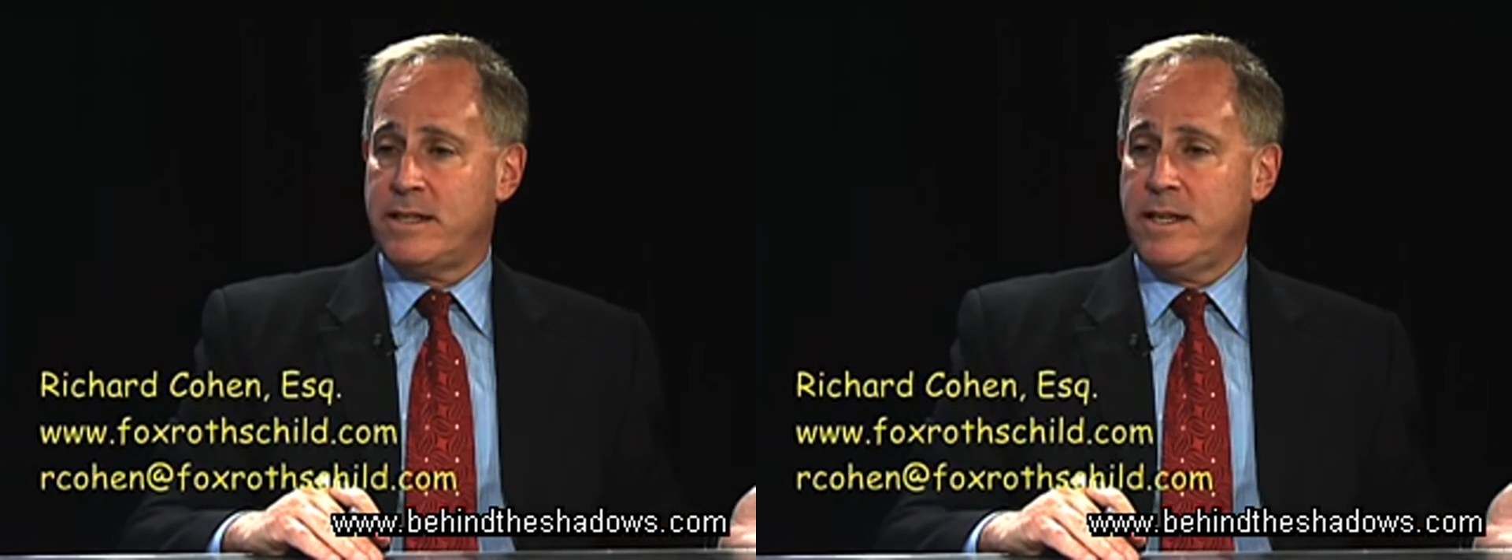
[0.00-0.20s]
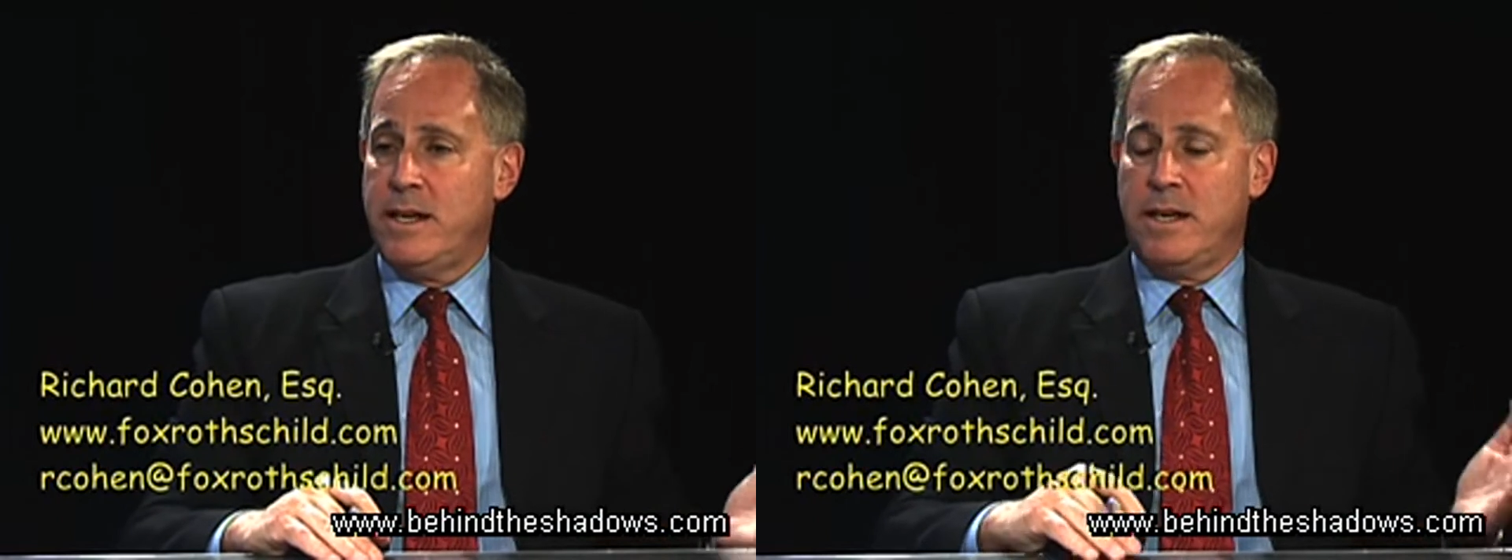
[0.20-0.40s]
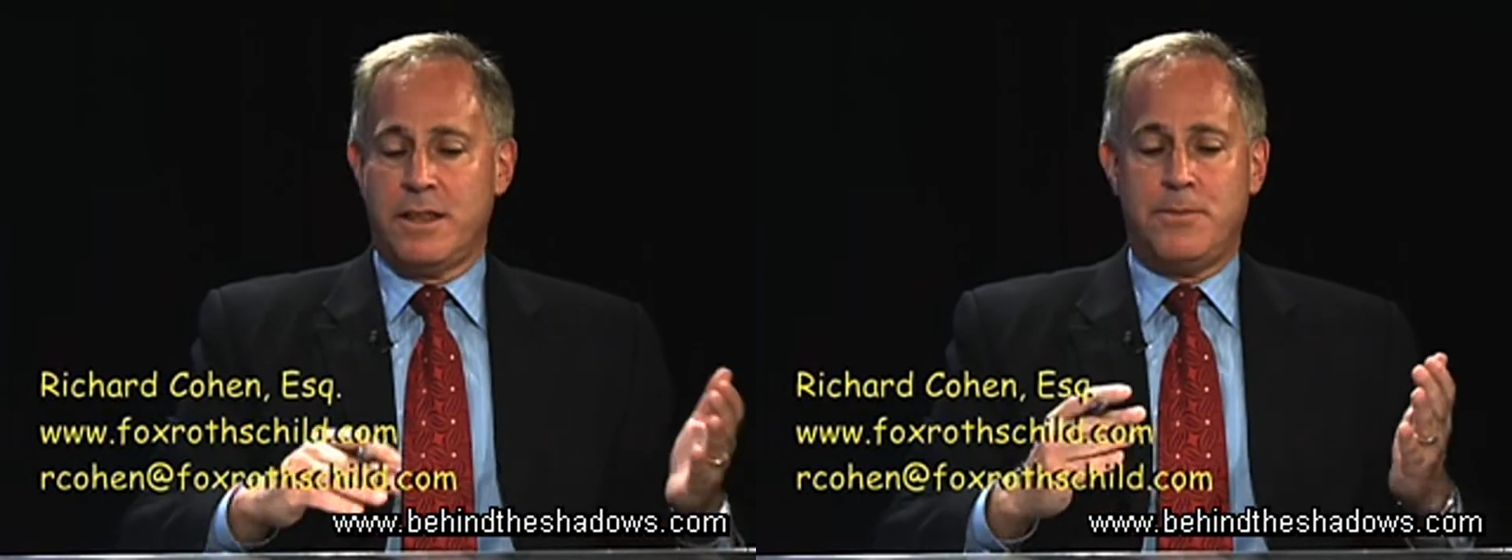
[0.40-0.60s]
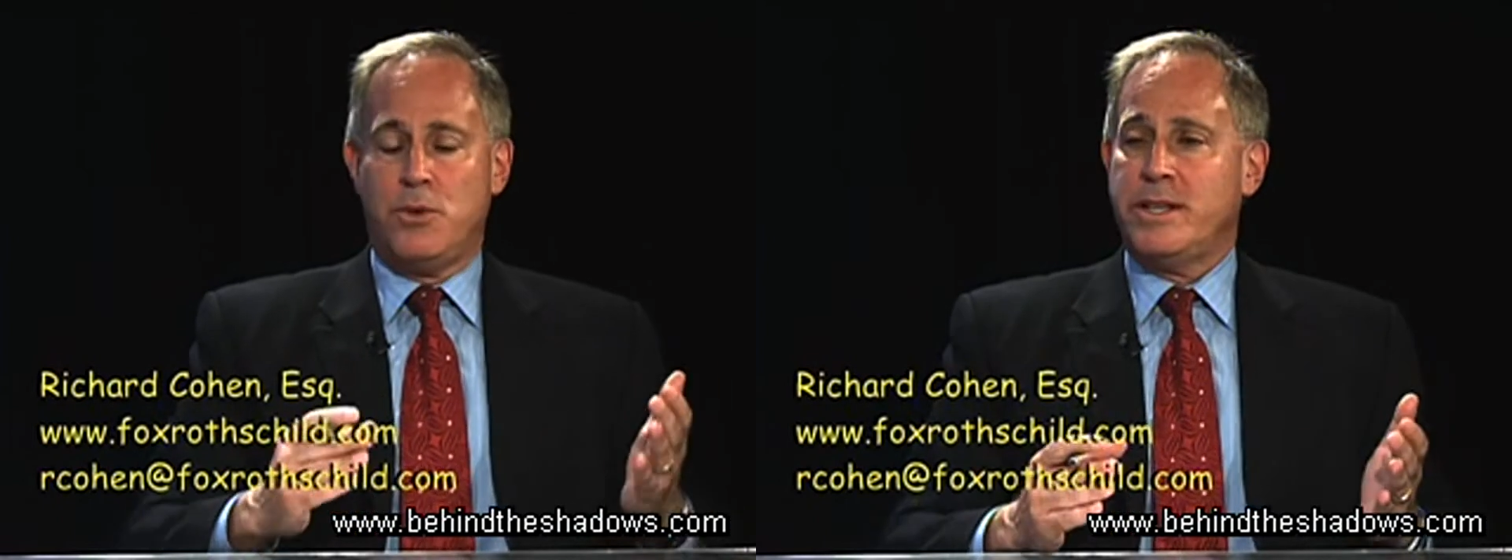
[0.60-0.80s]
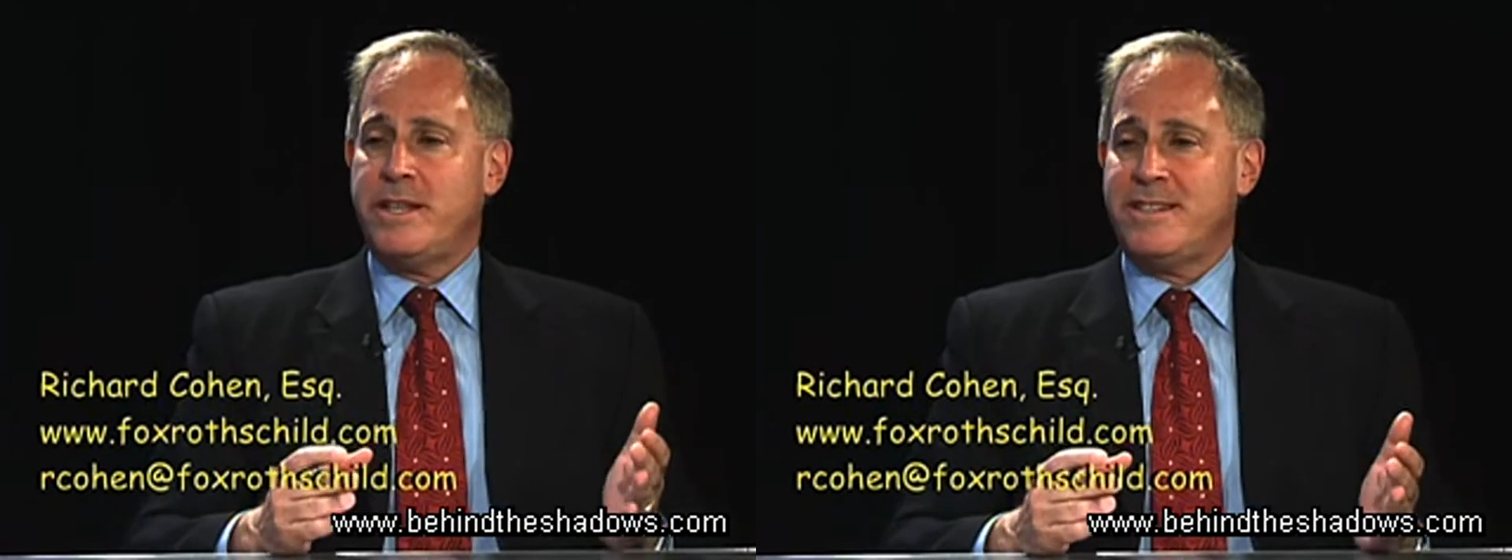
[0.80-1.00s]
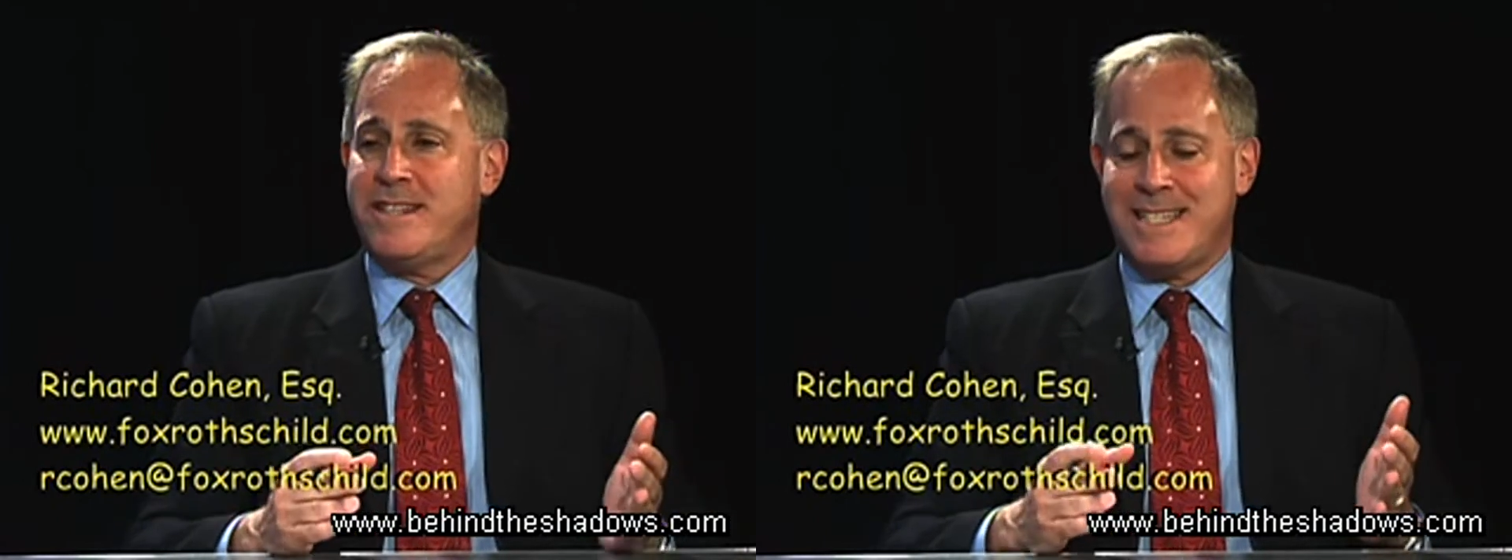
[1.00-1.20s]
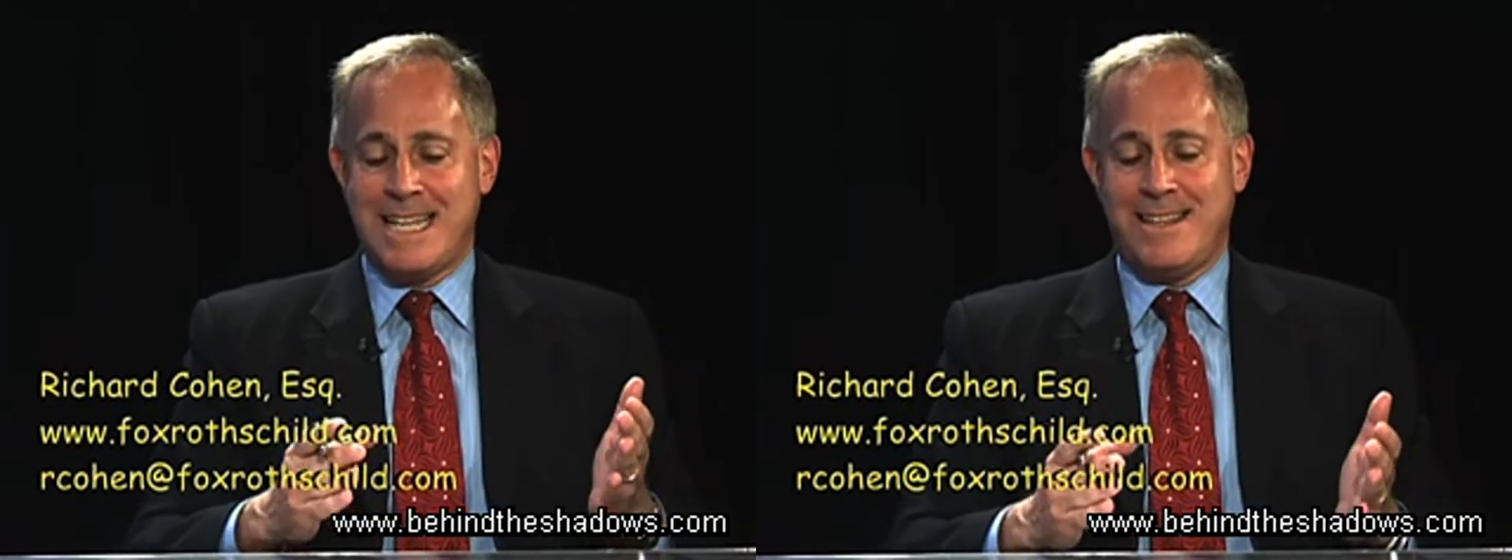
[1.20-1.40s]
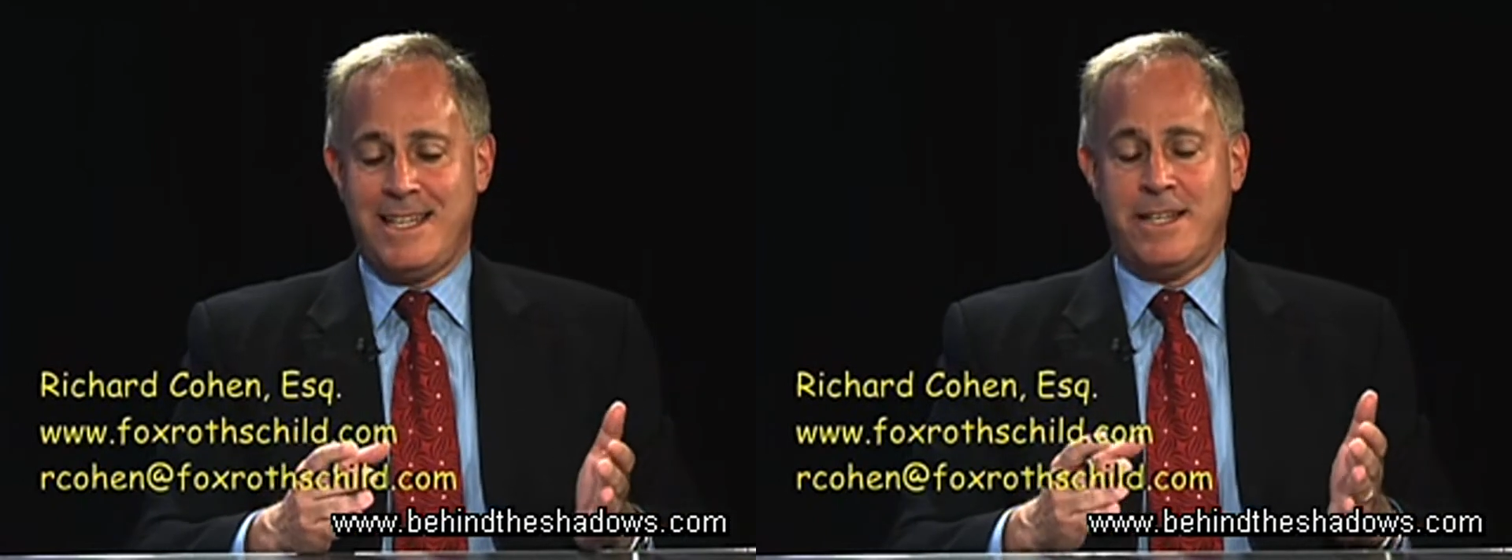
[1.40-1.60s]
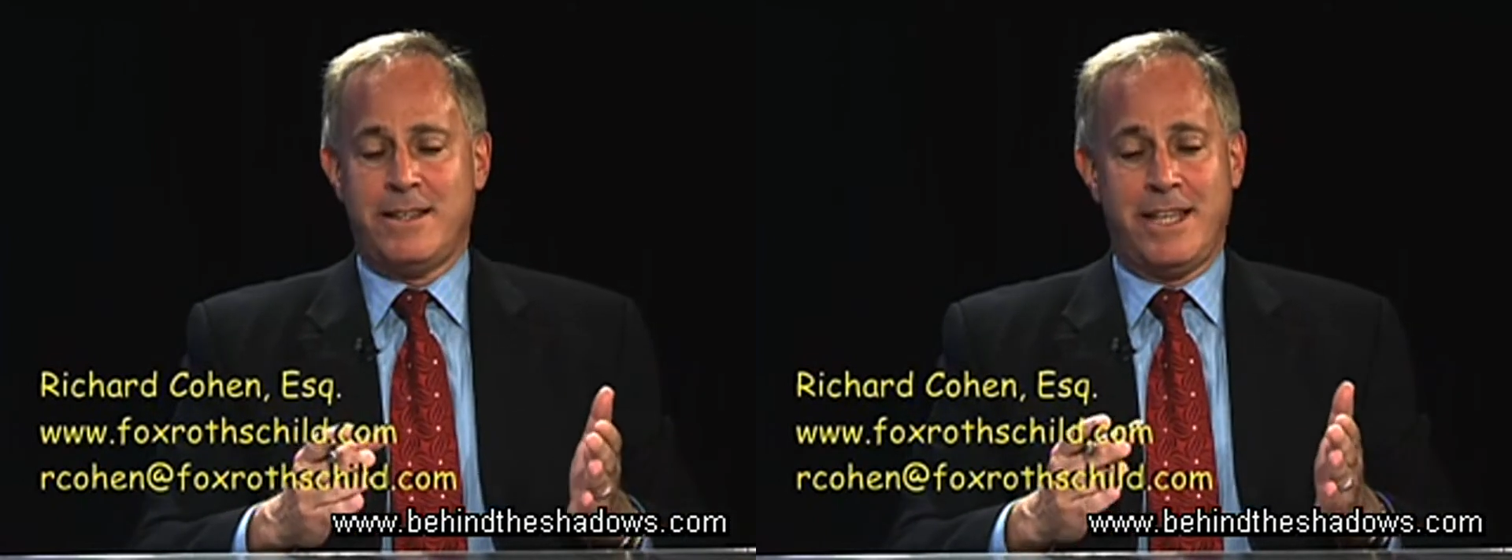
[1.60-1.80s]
Mm-hmm. The point is, it's not the